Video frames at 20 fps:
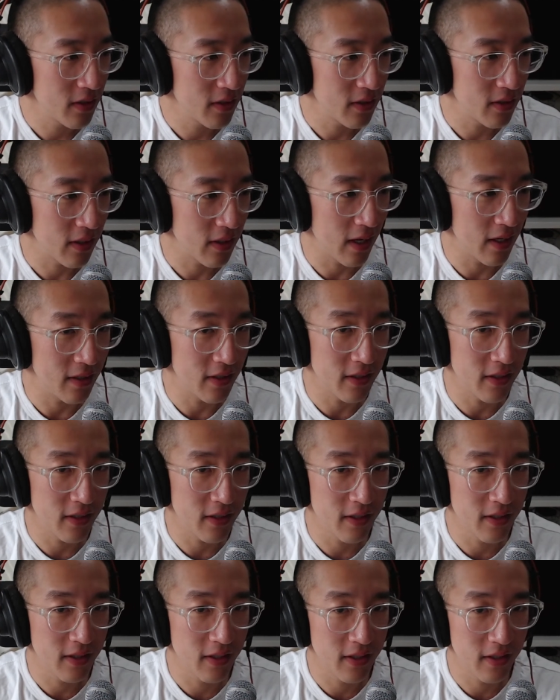
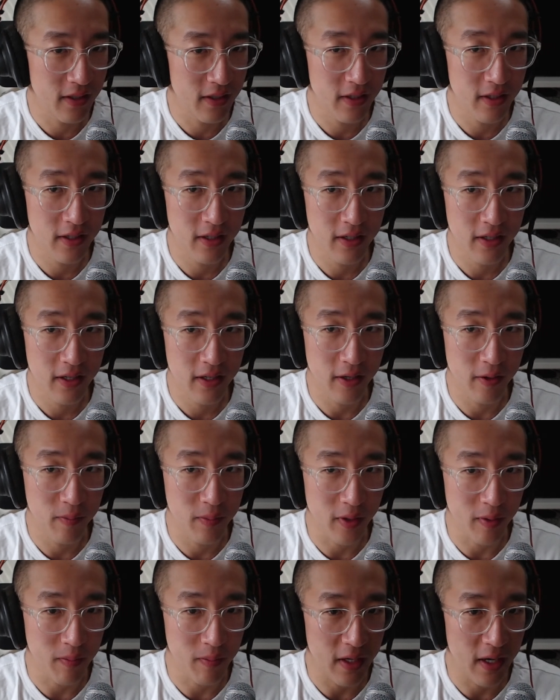Sander
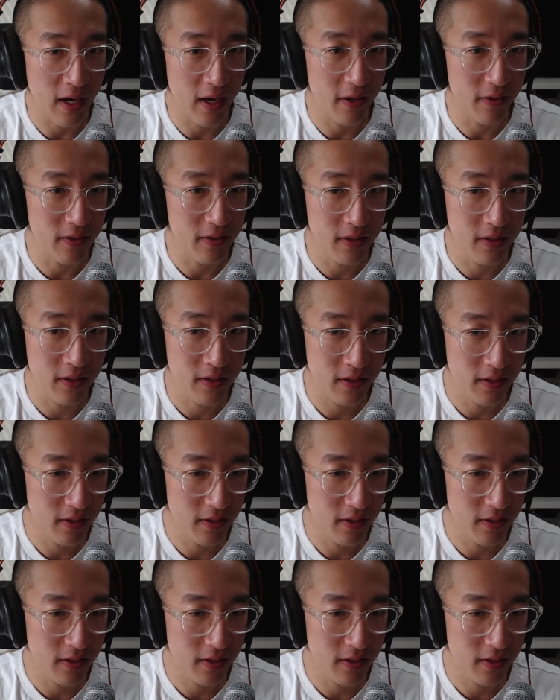helping me out.